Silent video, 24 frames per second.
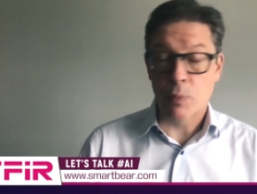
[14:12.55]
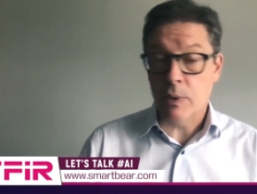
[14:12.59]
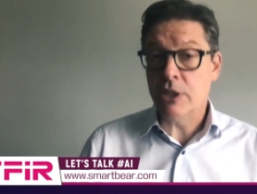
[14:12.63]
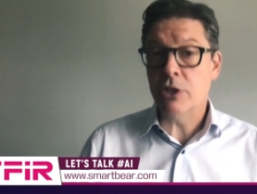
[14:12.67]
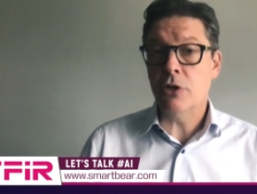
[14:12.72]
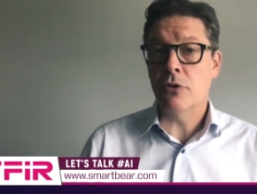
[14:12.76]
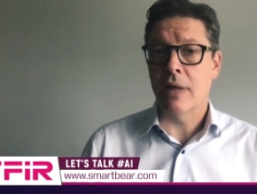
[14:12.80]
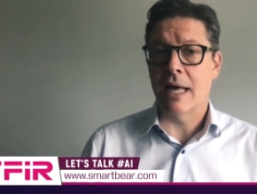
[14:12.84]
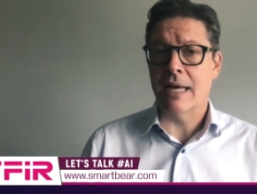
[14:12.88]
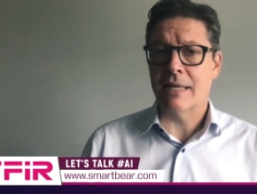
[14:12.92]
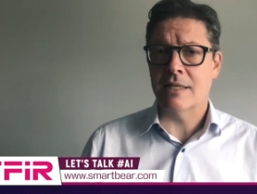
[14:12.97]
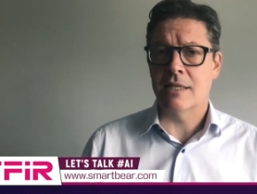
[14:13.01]
We
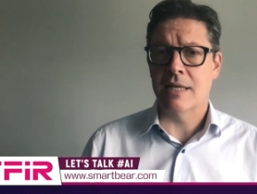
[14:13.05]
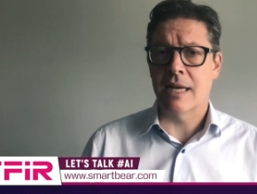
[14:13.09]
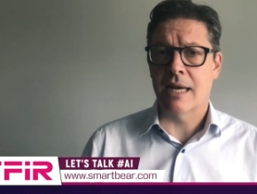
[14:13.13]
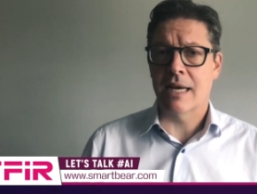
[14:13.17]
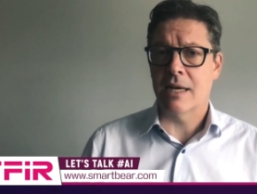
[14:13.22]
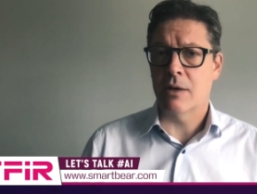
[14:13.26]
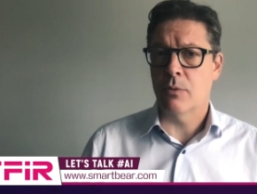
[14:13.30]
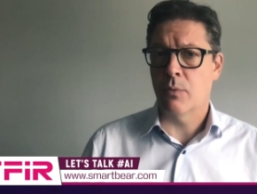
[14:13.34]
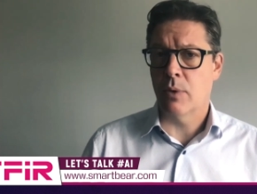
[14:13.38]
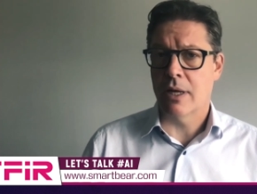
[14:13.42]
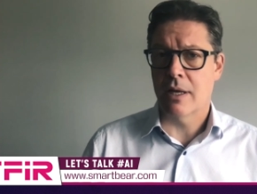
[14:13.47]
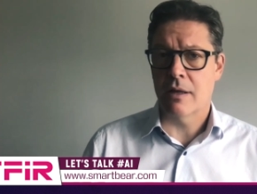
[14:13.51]
do that
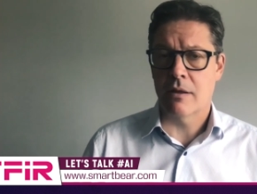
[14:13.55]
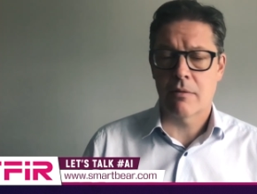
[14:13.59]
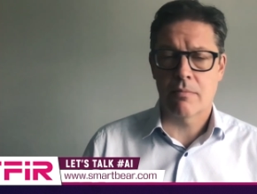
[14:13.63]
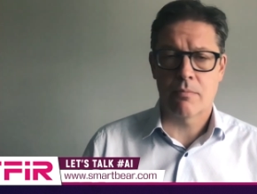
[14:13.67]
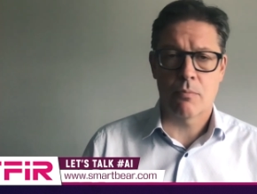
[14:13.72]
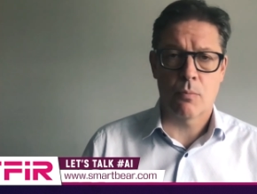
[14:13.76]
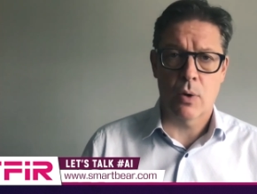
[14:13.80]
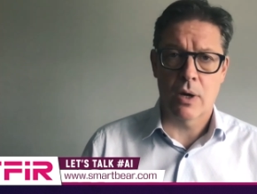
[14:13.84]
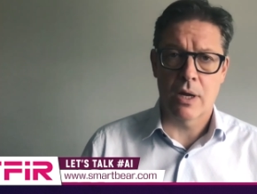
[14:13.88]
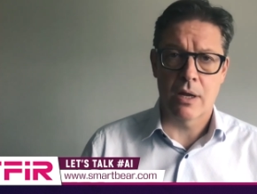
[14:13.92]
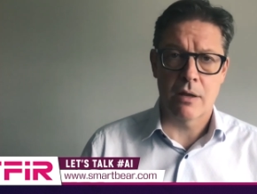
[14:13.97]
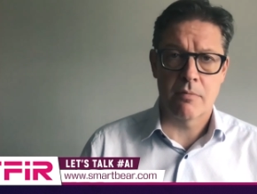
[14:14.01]
today with
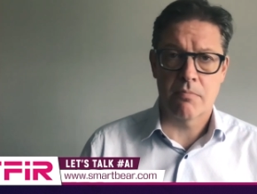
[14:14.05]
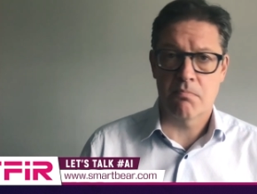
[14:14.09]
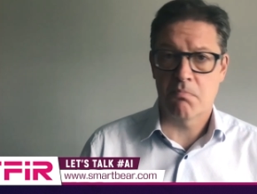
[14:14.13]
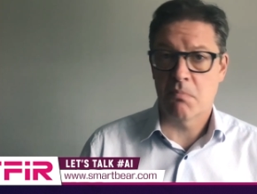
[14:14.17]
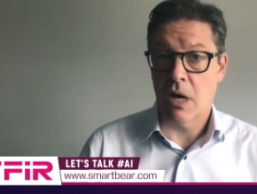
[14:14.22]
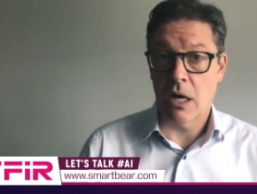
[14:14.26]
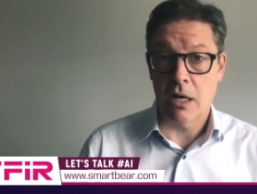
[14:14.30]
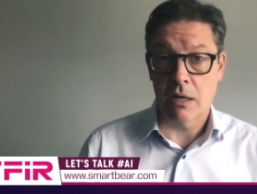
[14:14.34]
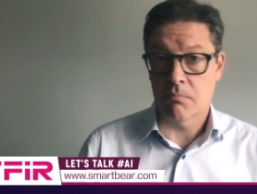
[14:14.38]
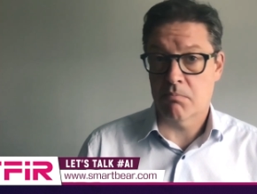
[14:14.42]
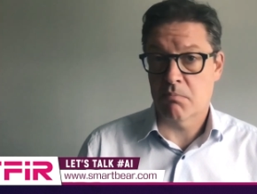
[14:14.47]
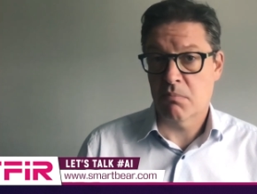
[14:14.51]
with
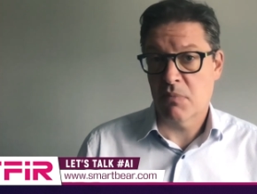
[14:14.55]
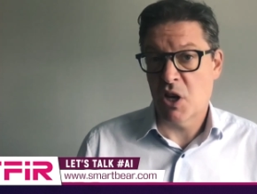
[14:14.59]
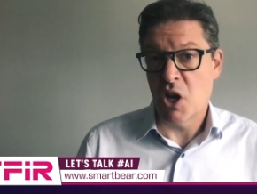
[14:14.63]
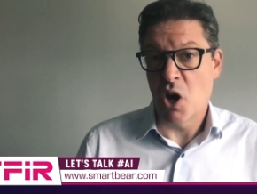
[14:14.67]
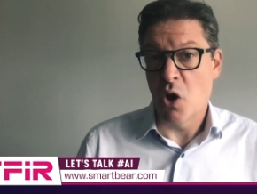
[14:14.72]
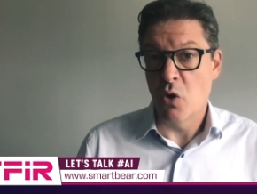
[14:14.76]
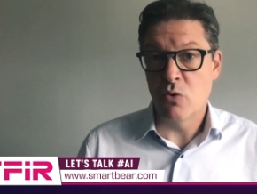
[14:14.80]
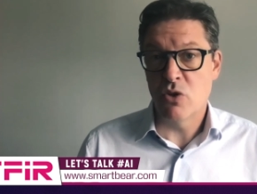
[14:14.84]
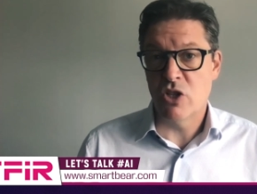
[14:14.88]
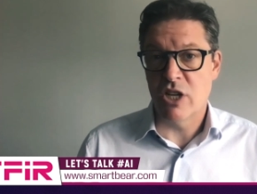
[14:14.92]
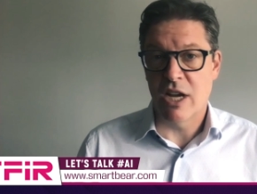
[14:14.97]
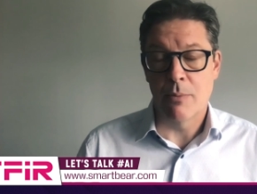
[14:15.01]
a
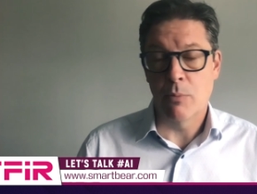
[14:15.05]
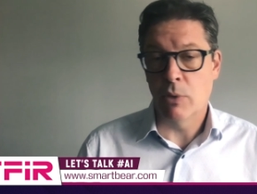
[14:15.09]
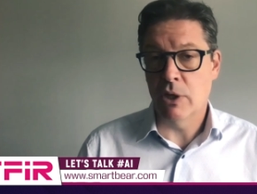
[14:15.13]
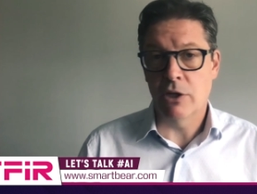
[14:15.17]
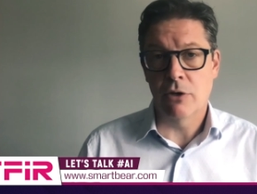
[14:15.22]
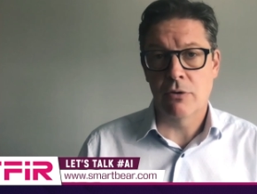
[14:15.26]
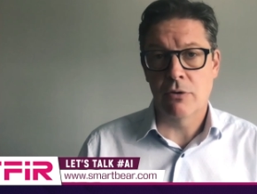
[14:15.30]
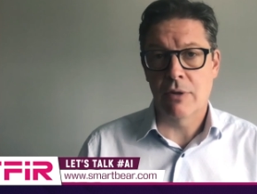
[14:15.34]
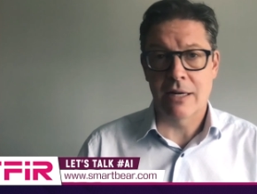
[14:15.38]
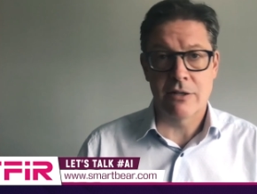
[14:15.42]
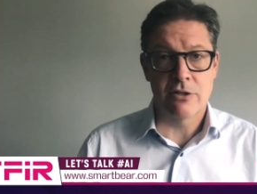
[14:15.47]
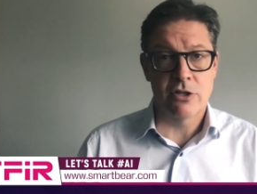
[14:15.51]
code gen. We
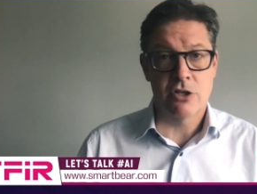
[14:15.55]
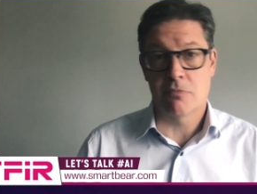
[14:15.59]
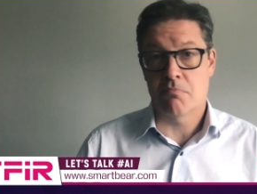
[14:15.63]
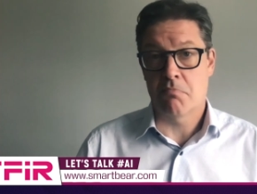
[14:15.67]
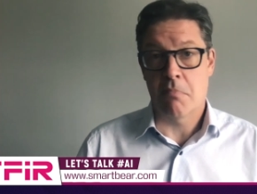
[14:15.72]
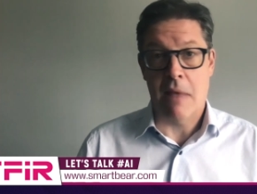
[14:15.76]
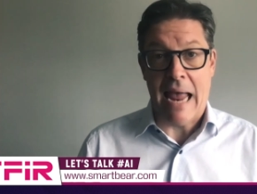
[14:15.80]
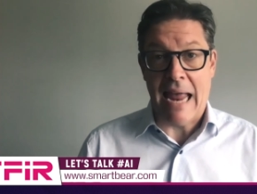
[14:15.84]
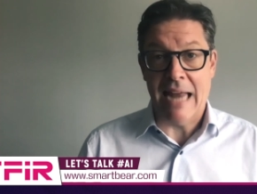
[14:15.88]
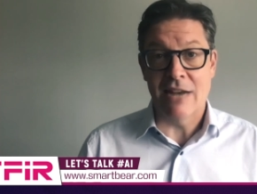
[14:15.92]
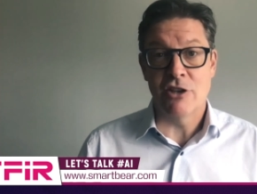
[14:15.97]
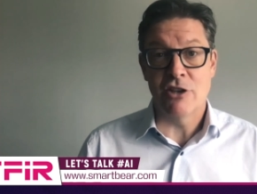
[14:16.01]
do that
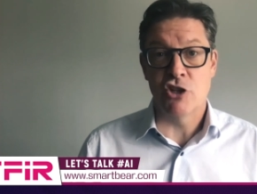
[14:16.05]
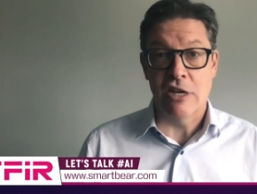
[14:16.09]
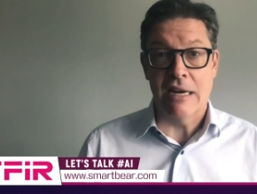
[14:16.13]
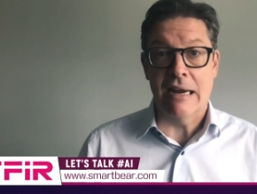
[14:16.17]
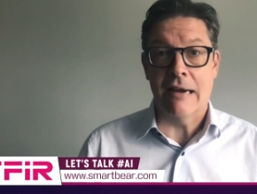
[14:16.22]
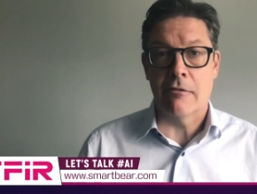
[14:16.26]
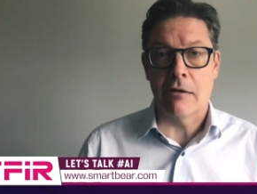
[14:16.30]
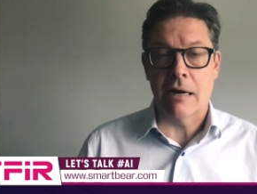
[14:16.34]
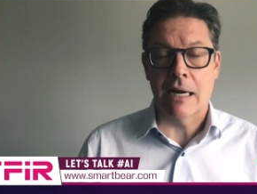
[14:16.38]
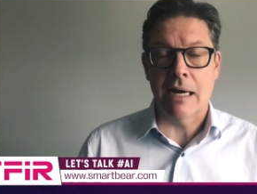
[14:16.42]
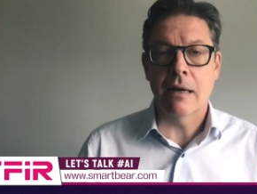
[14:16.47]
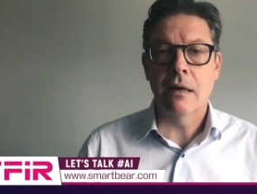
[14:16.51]
just
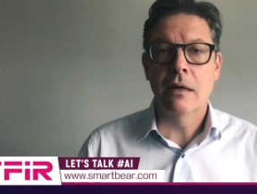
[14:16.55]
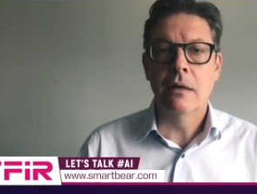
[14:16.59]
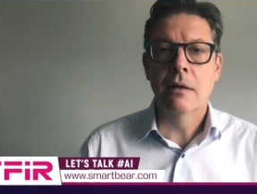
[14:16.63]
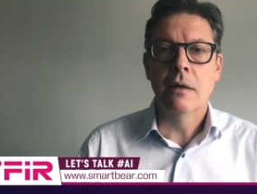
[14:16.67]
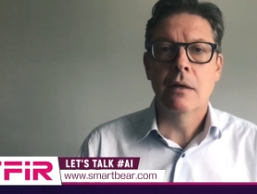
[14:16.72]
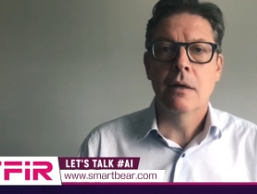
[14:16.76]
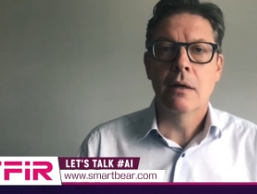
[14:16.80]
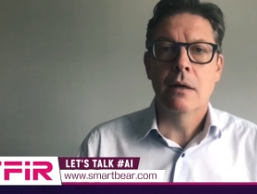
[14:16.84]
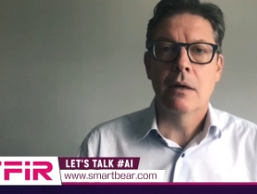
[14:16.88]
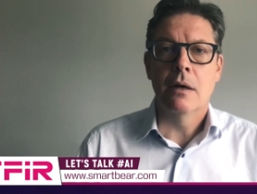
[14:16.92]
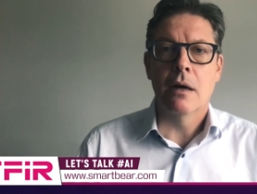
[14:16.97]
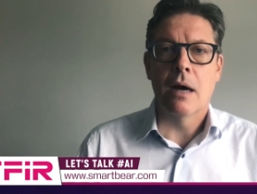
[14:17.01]
engineering,
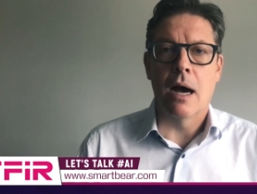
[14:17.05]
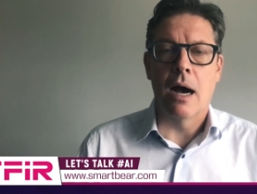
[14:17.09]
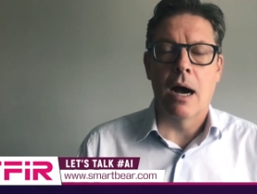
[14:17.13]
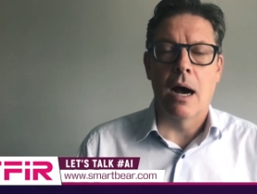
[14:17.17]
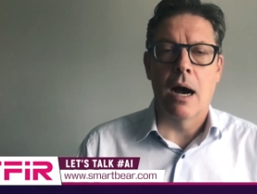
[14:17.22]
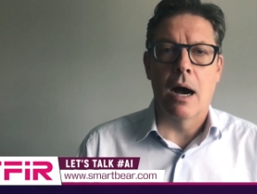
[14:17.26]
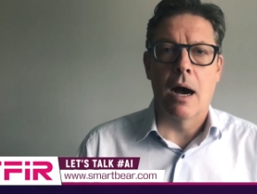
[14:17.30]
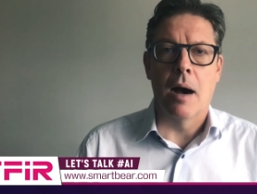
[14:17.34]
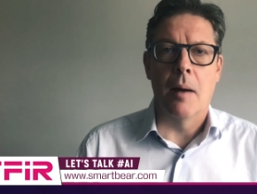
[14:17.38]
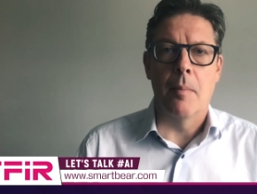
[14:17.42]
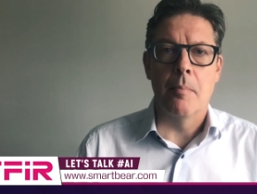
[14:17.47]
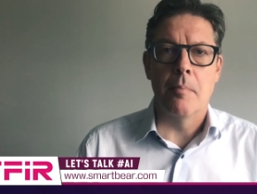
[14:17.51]

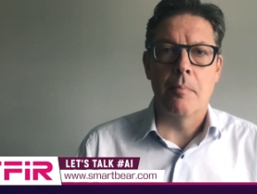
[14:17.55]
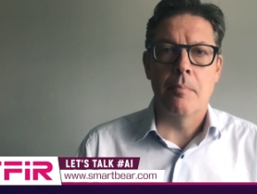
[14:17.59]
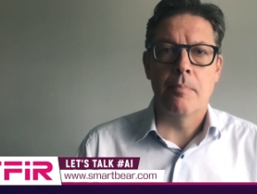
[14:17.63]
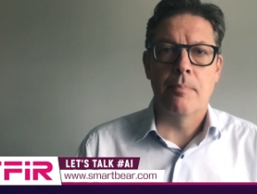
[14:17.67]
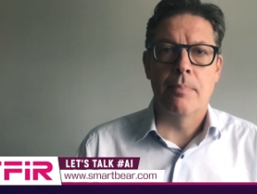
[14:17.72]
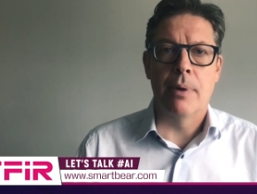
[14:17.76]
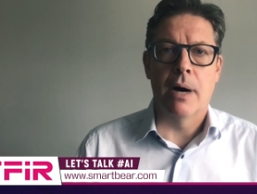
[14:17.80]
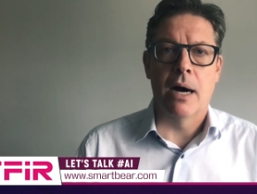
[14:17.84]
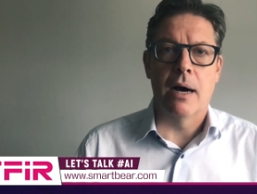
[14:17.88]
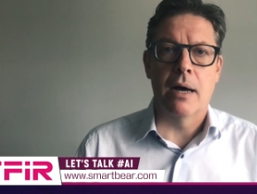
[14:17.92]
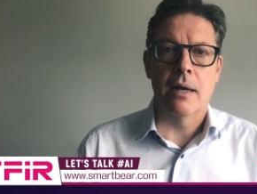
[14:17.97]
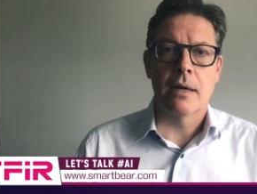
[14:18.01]
um,
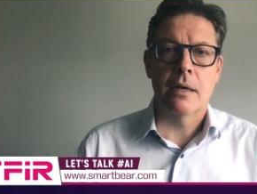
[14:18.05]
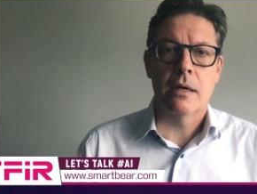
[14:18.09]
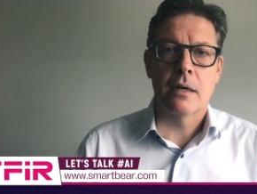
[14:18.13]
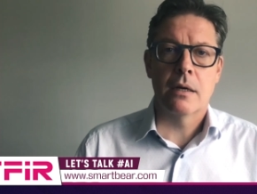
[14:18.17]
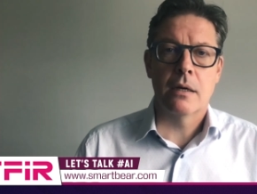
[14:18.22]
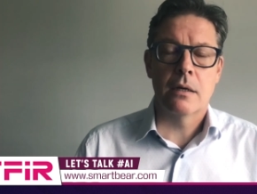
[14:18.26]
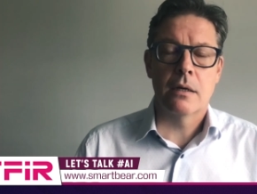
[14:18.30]
but